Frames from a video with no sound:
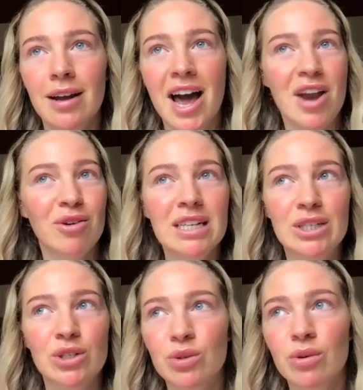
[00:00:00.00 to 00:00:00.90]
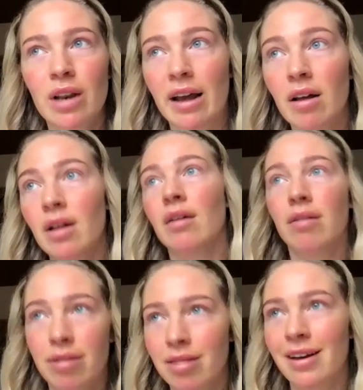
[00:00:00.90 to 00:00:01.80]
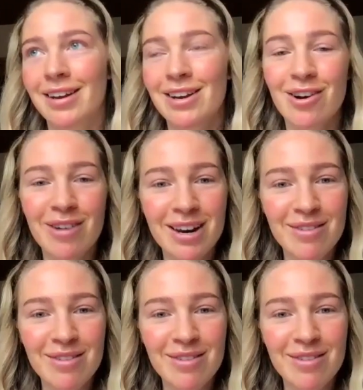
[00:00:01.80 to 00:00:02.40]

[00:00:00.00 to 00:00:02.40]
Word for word: I don't need to do like, you know what I